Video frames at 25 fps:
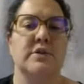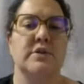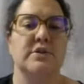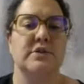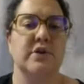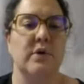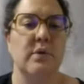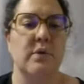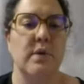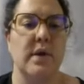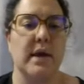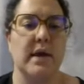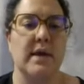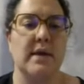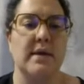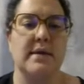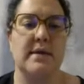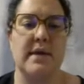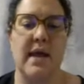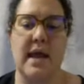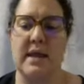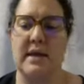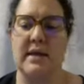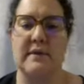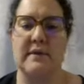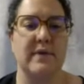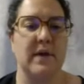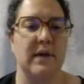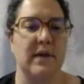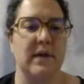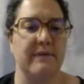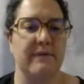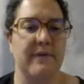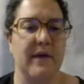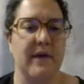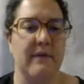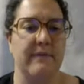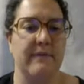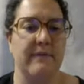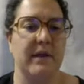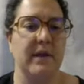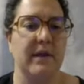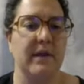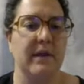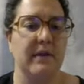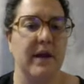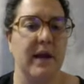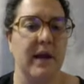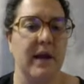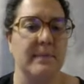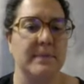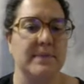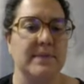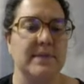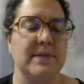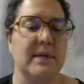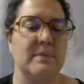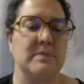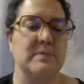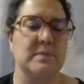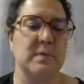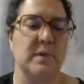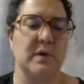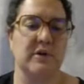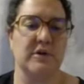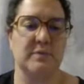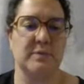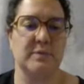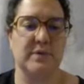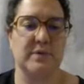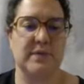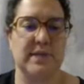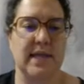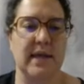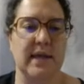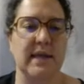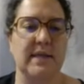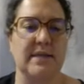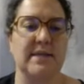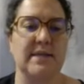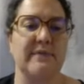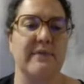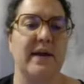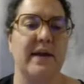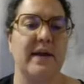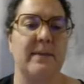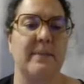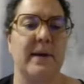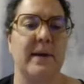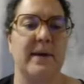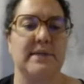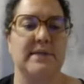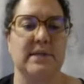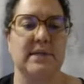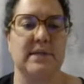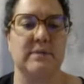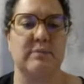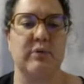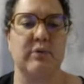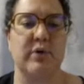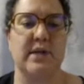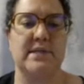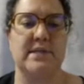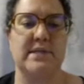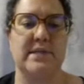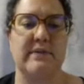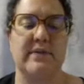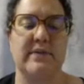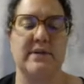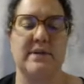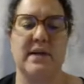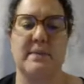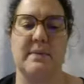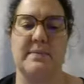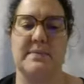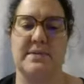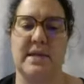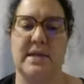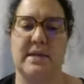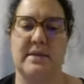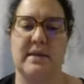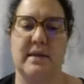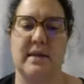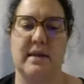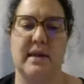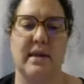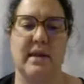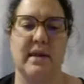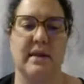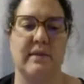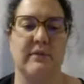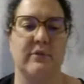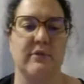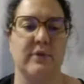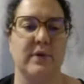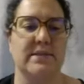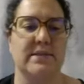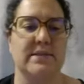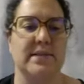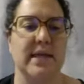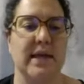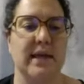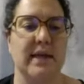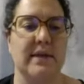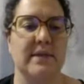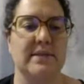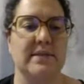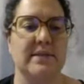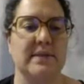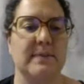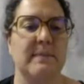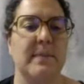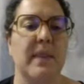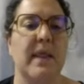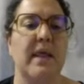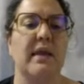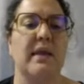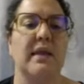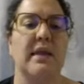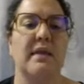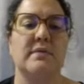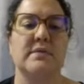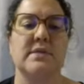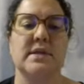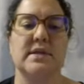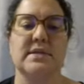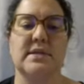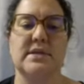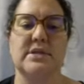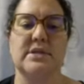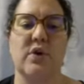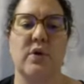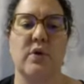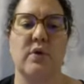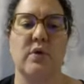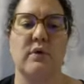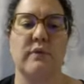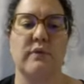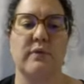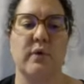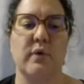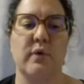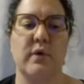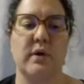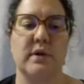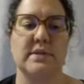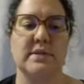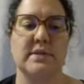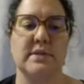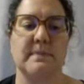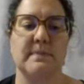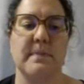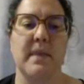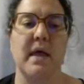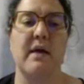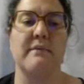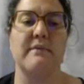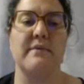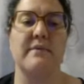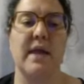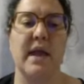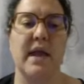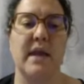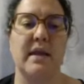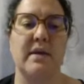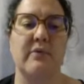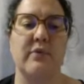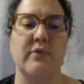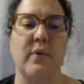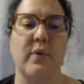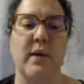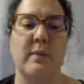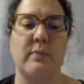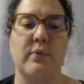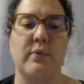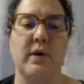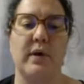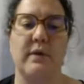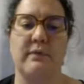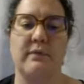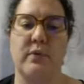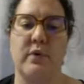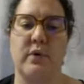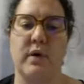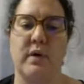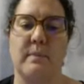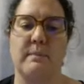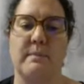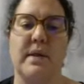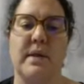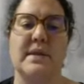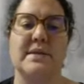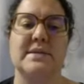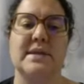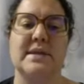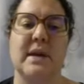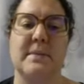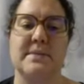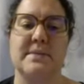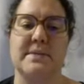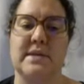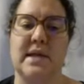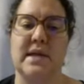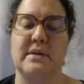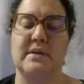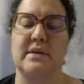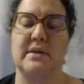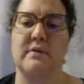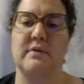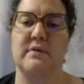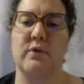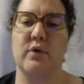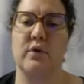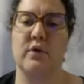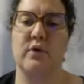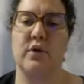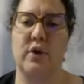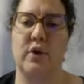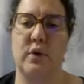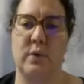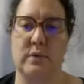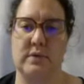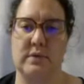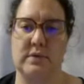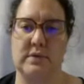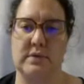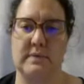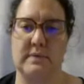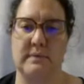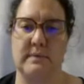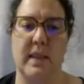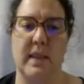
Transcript: So negative 95 kilograms times meters per second divided by 6.7 times 10 to the negative 3 seconds gives us a total force of negative 1.4 times 10 to the 4 newtons.